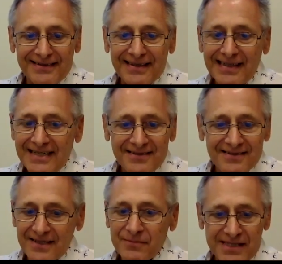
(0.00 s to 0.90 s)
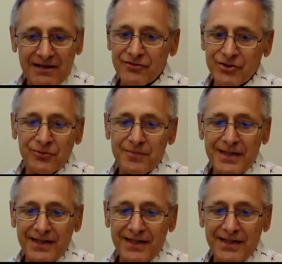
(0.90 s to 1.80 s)
the lessons themselves should
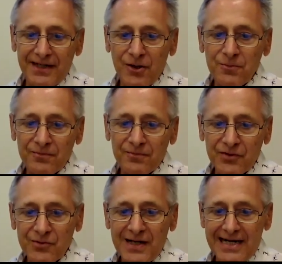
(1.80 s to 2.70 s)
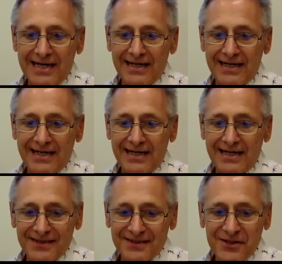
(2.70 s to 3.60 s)
be open to AIs.
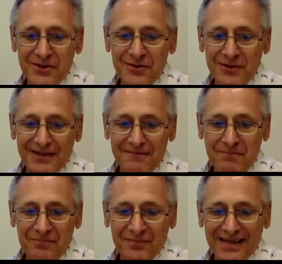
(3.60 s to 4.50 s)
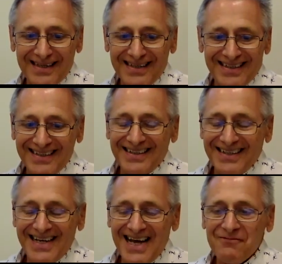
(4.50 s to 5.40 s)
So
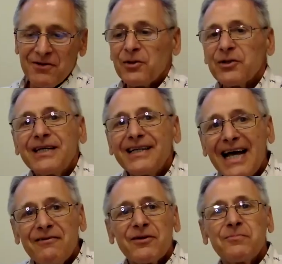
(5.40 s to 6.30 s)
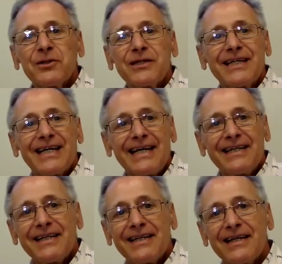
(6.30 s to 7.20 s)
everybody everybody
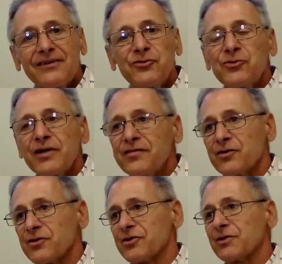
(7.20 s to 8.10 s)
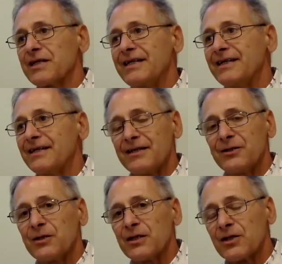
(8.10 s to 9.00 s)
can uh, do research on the
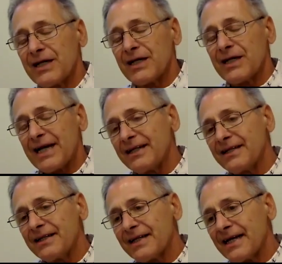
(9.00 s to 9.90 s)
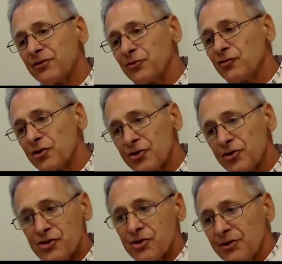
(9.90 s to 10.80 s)
uh, can, can do search
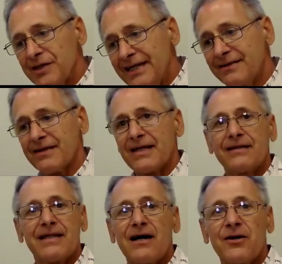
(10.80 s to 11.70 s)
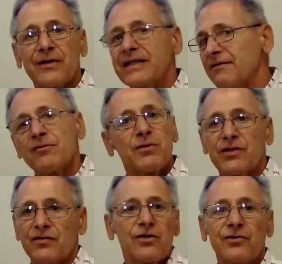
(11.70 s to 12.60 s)
on the internet now, and
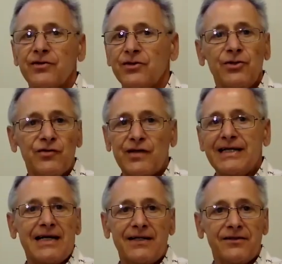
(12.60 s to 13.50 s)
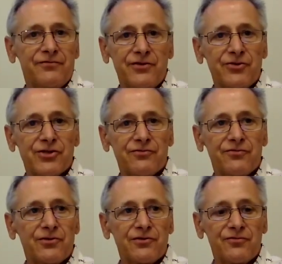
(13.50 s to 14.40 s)
everybody's going to use AI in the future
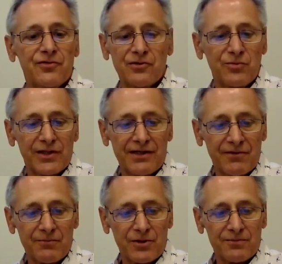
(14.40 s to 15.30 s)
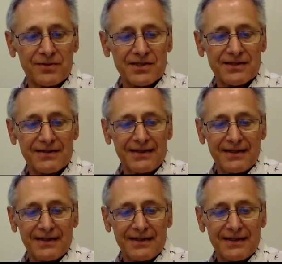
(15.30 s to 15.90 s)
for, for whatever purpose.